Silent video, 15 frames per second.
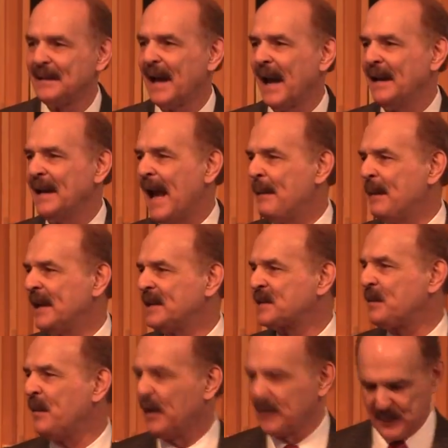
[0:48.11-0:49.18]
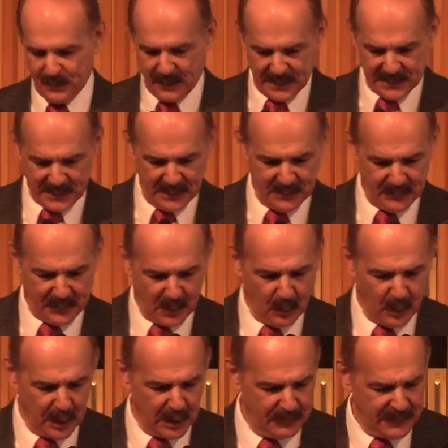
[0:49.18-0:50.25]
dynamic spokesperson for
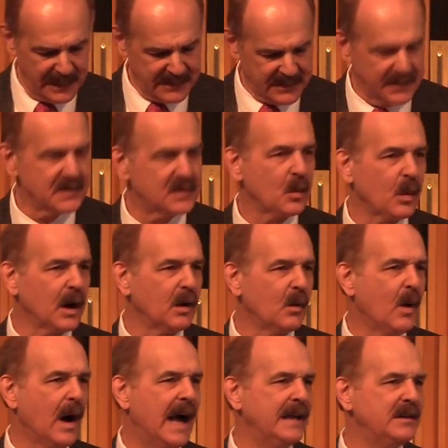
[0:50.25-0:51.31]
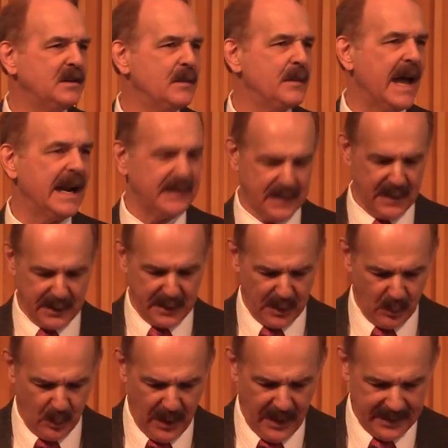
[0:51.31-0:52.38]
World Vision's worldwide humanitarian
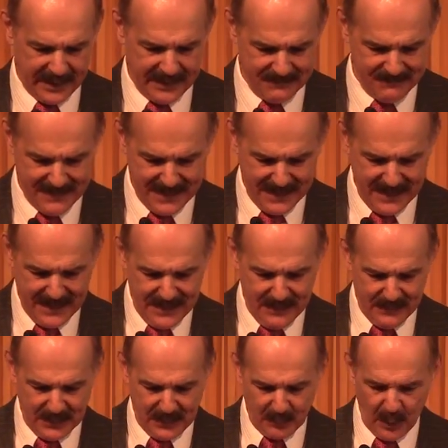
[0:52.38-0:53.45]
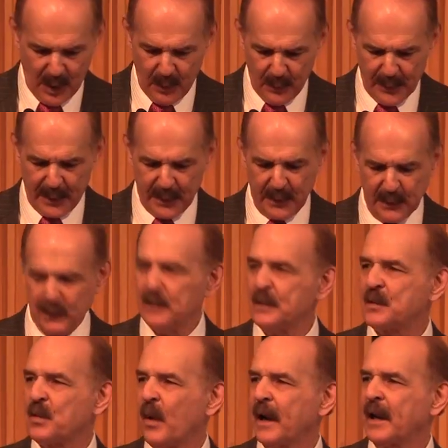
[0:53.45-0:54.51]
work, with a role that
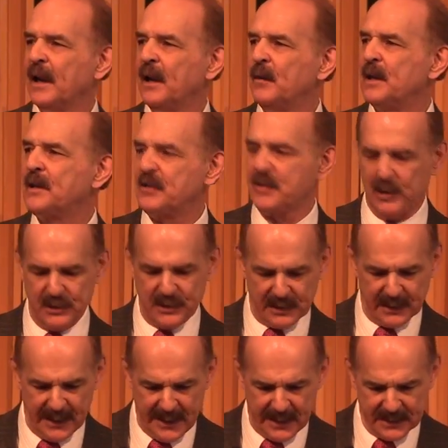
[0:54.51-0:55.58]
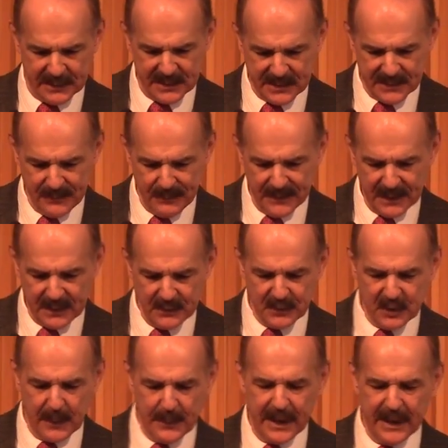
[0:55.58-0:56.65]
includes working with church leaders,
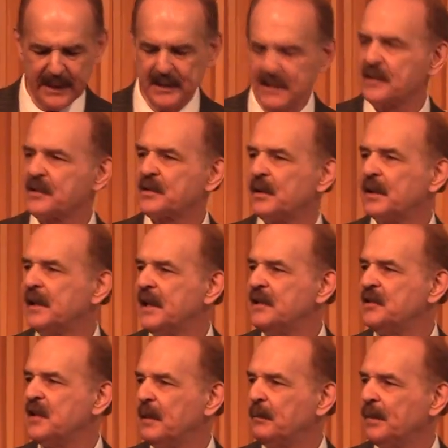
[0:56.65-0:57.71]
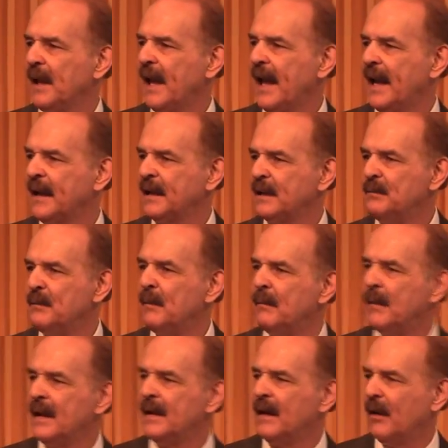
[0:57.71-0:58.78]
contributing to strategic planning
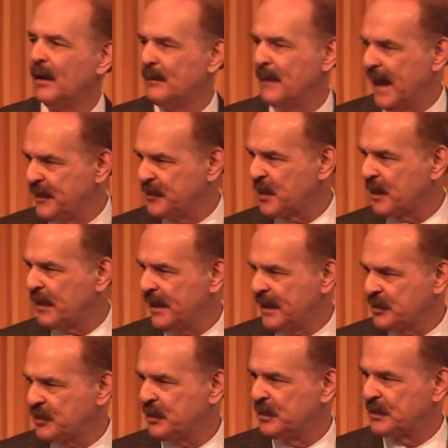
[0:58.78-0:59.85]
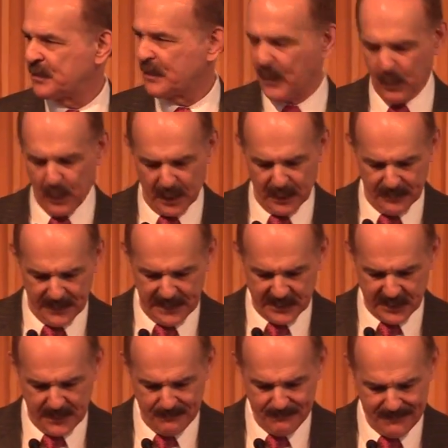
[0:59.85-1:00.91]
on major issues for World
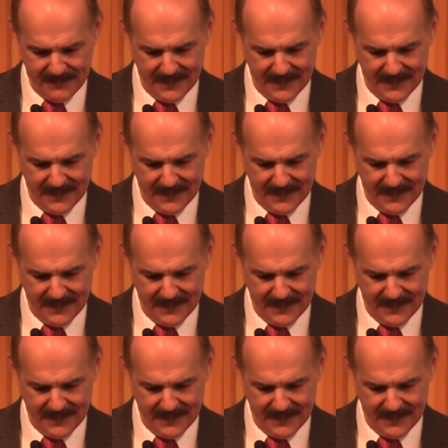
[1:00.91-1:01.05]
Vision,